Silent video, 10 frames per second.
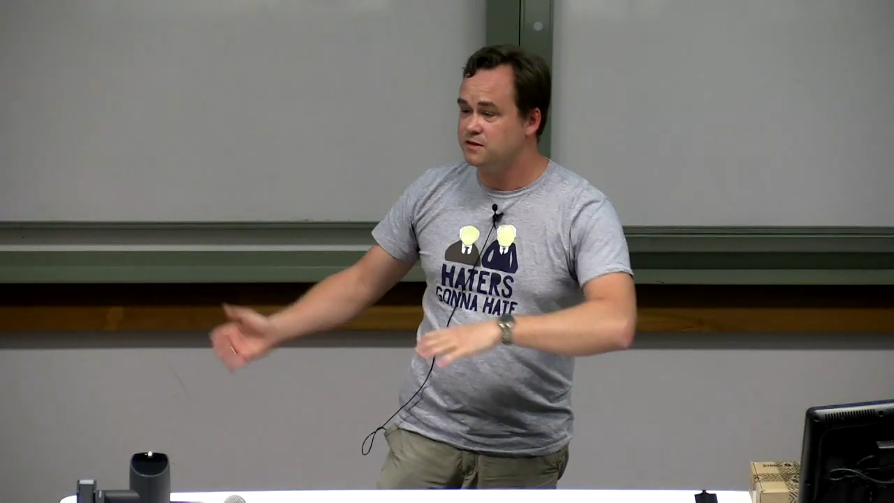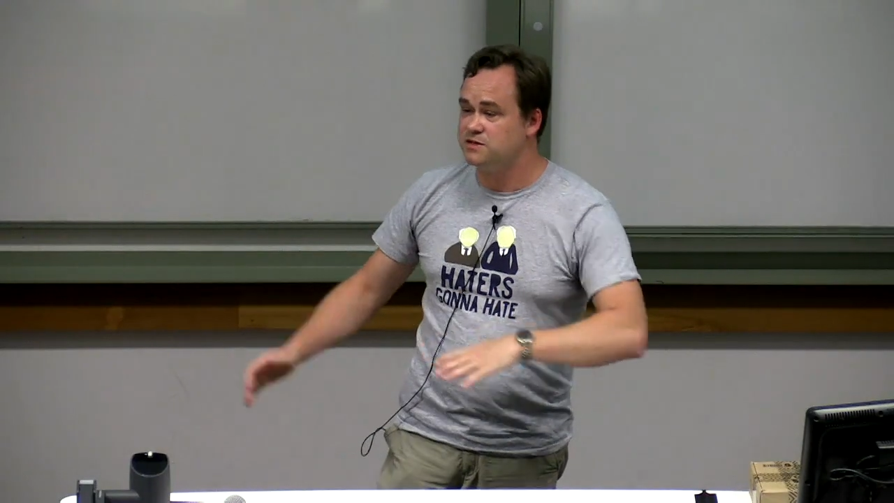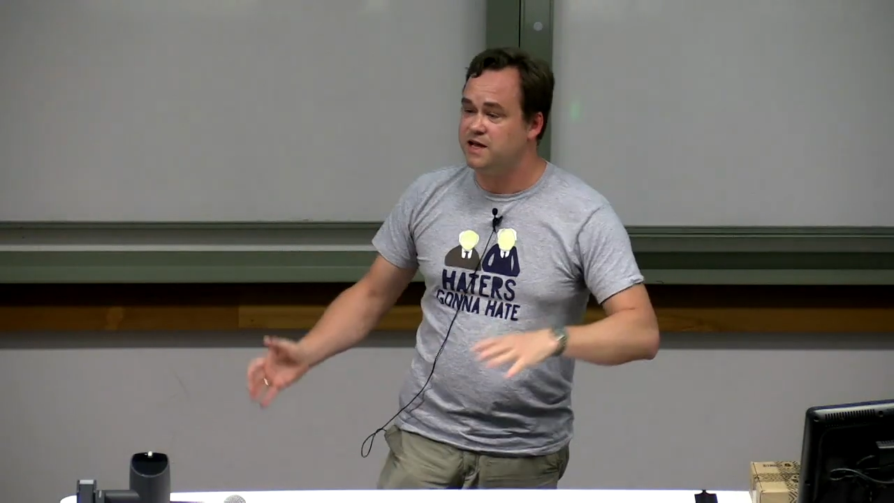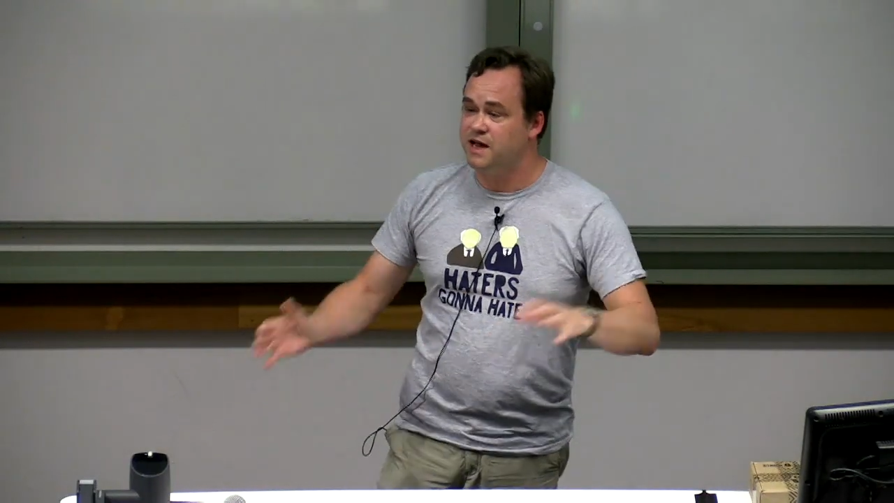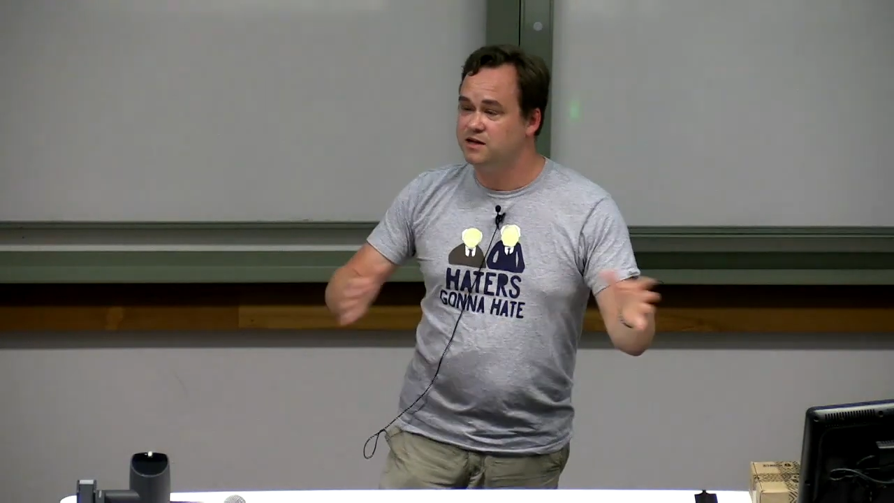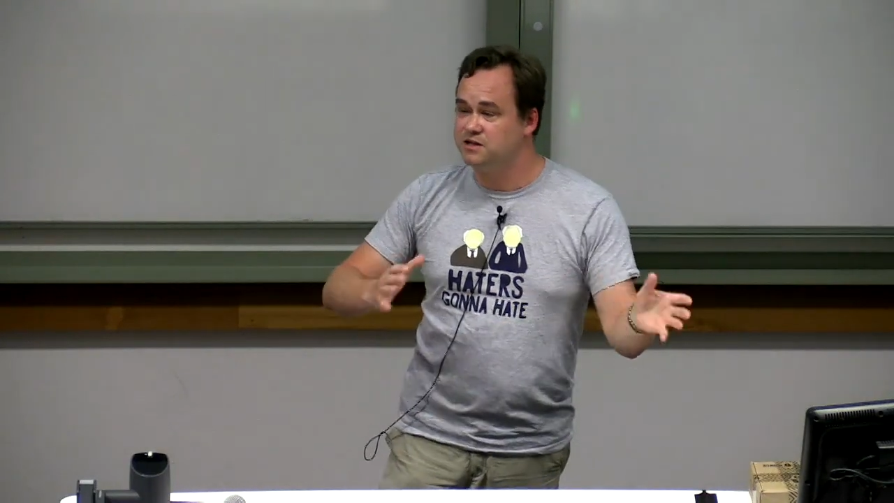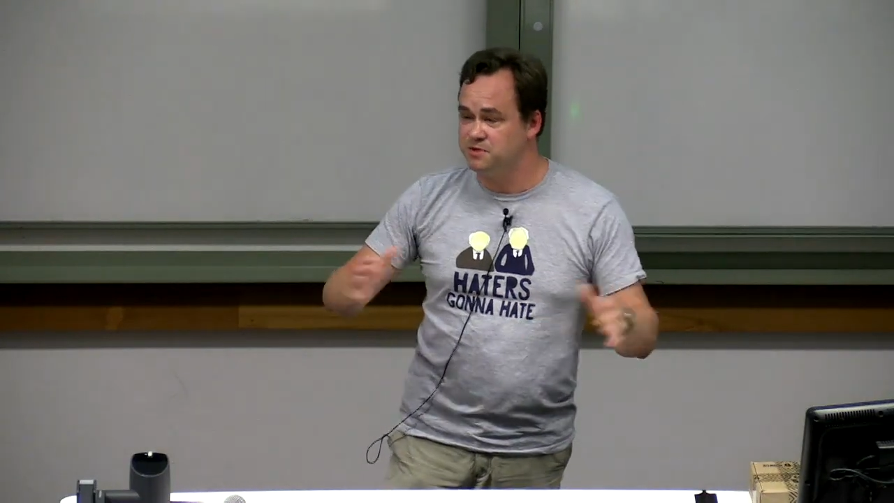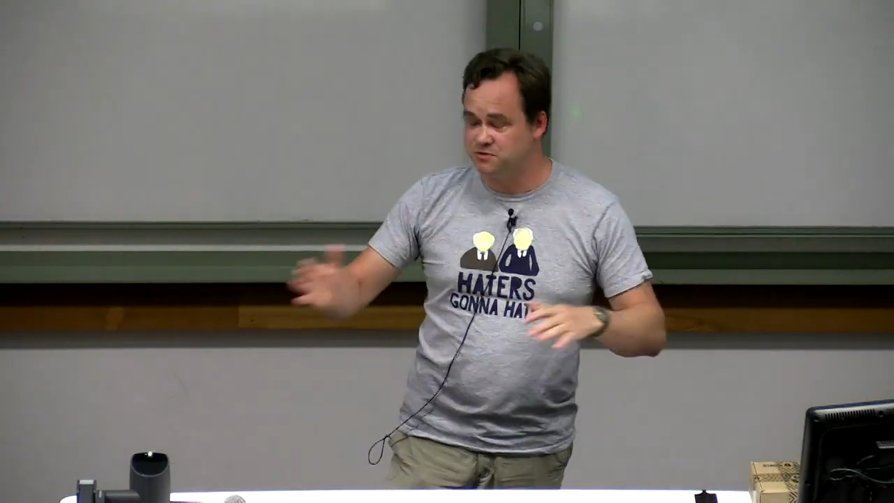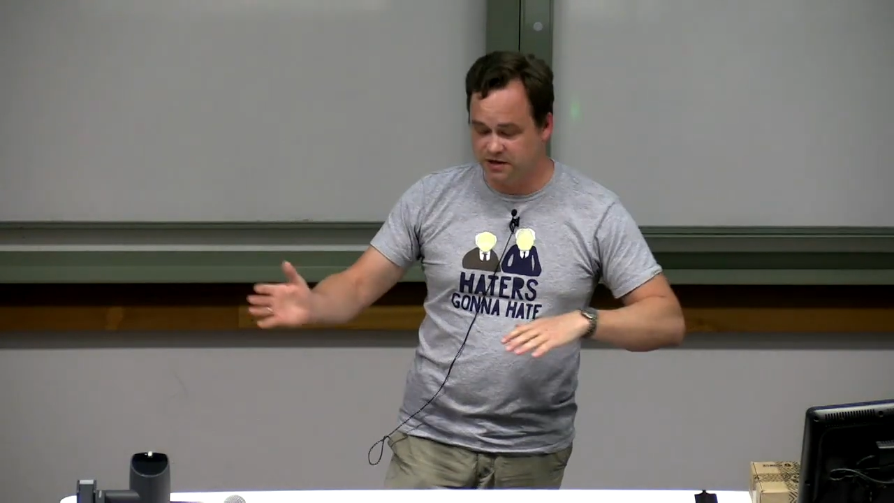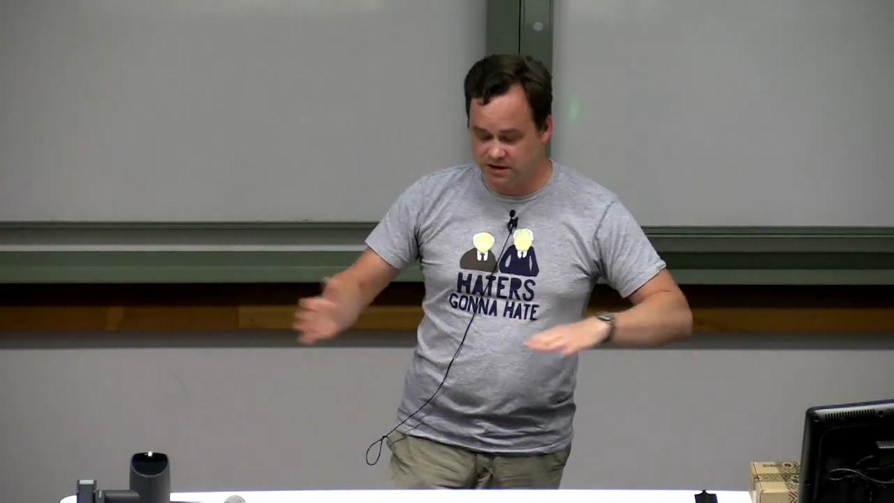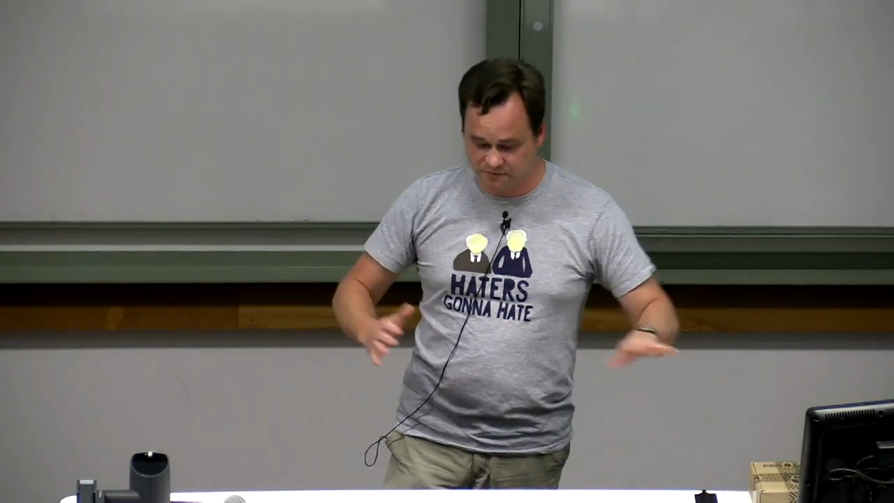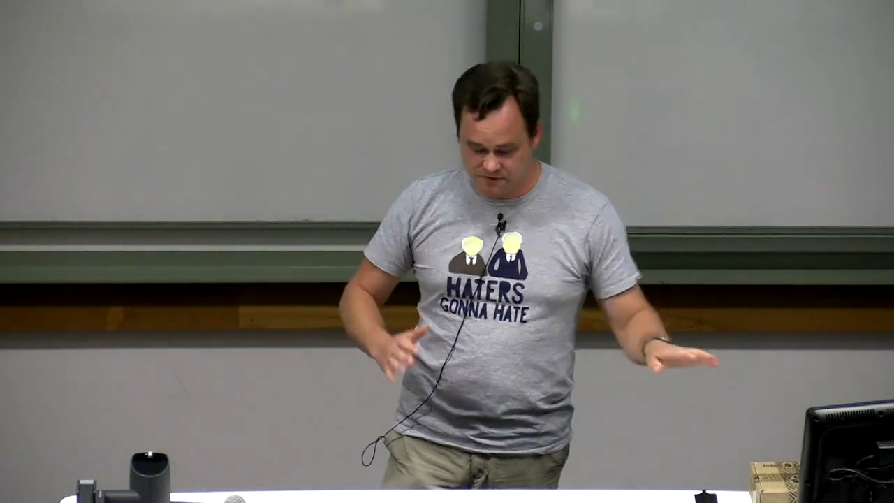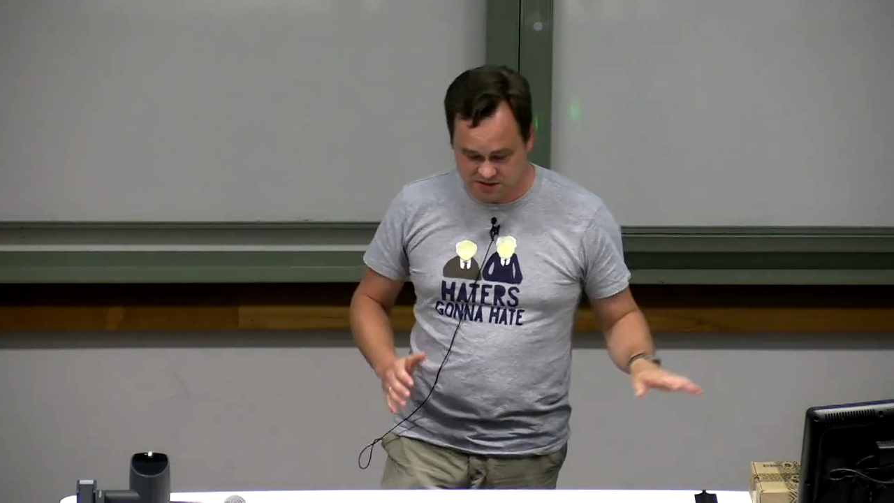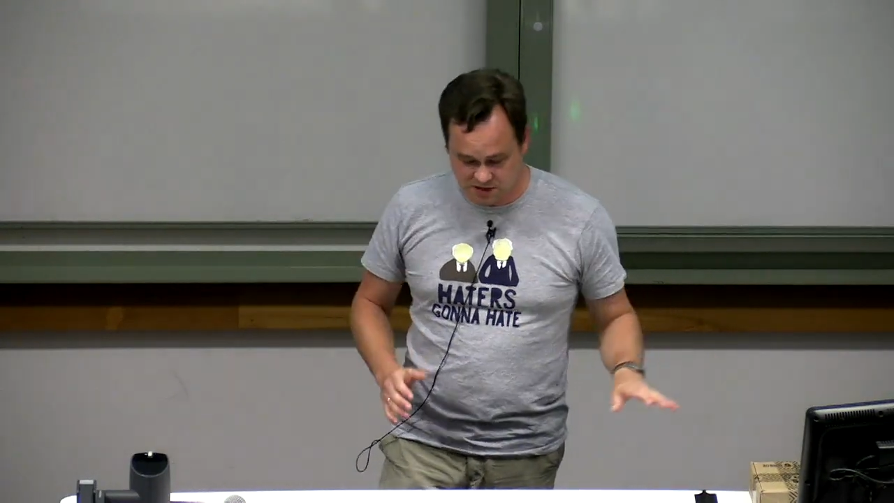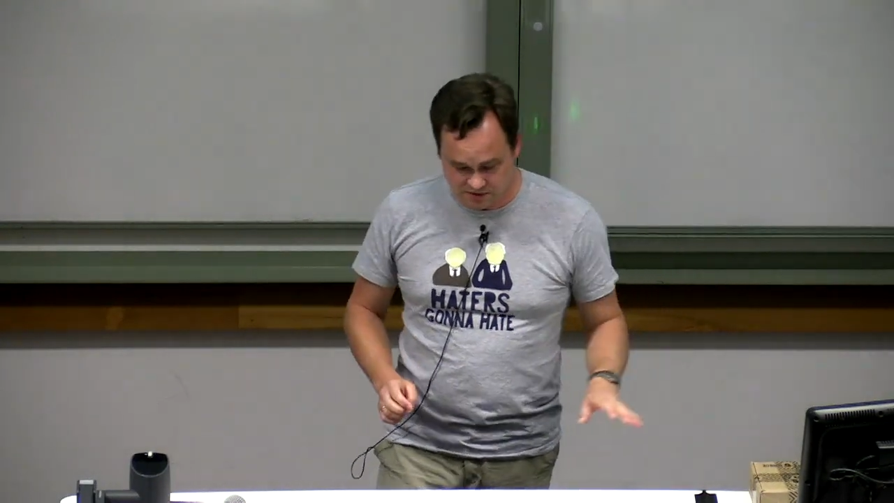the sound between
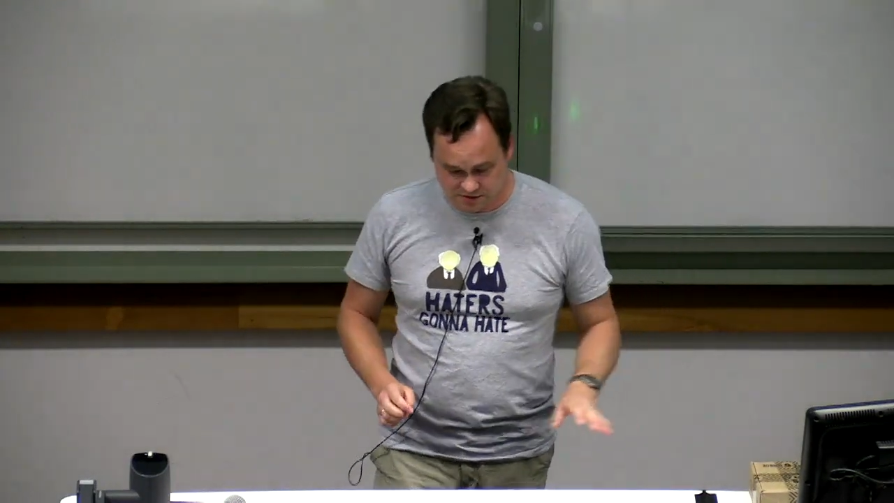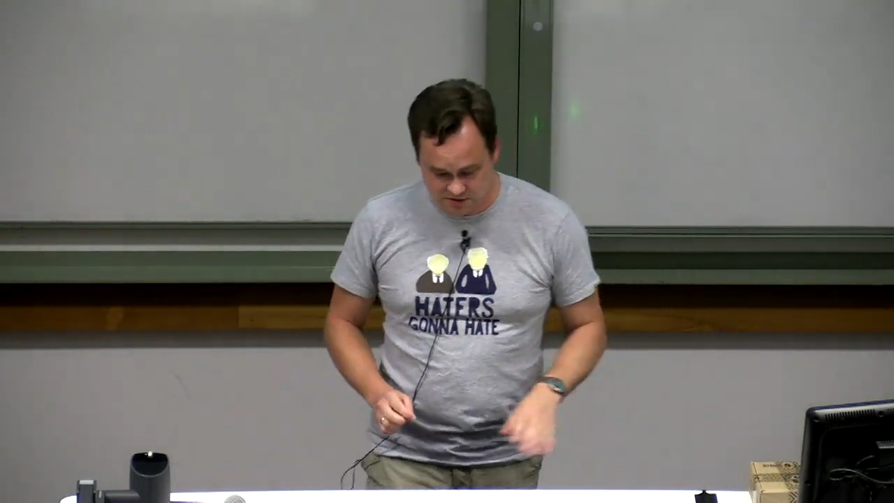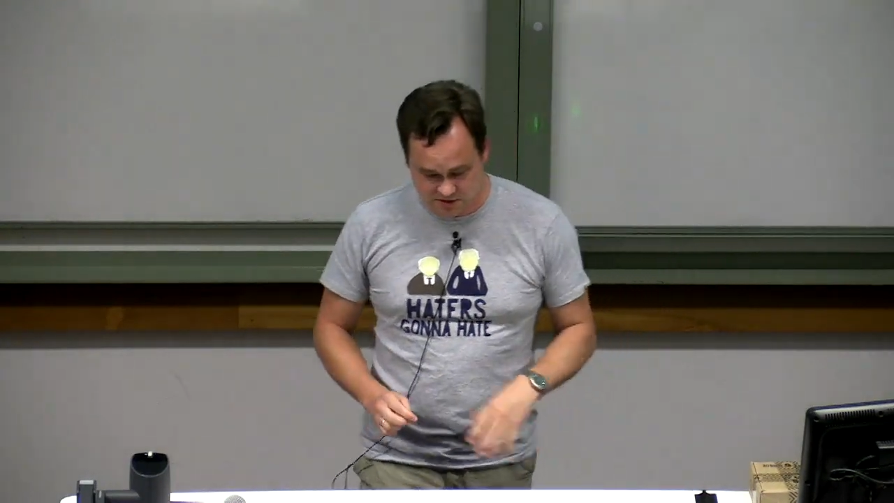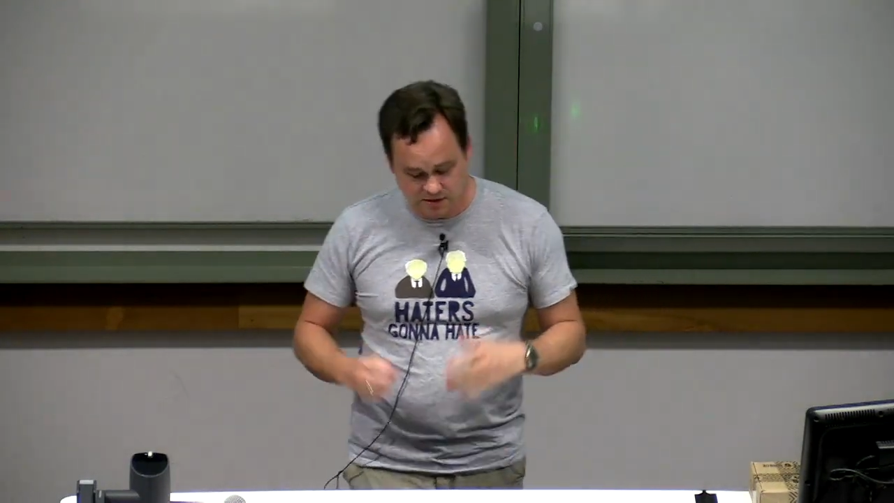different zones.